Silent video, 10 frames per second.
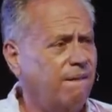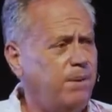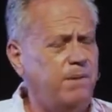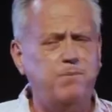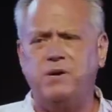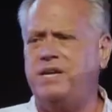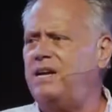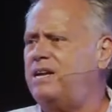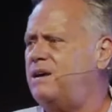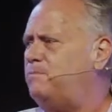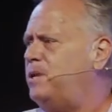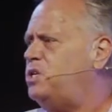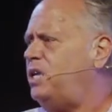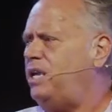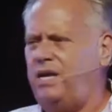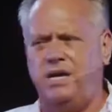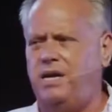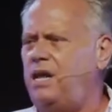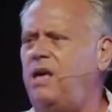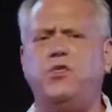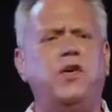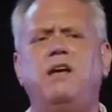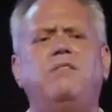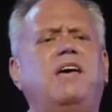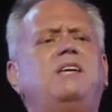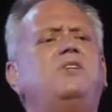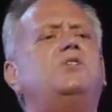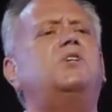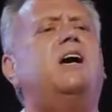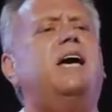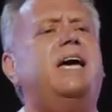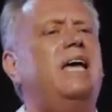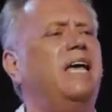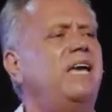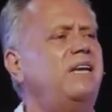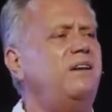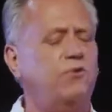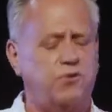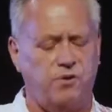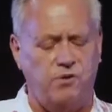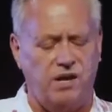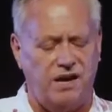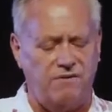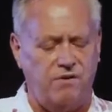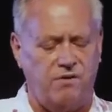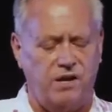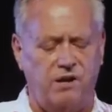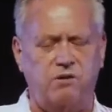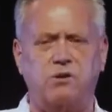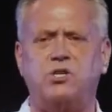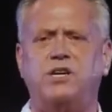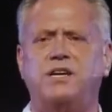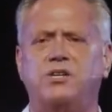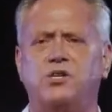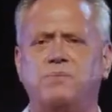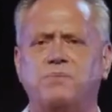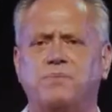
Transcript: People can accomplish anything they desire in and through the life of the local church.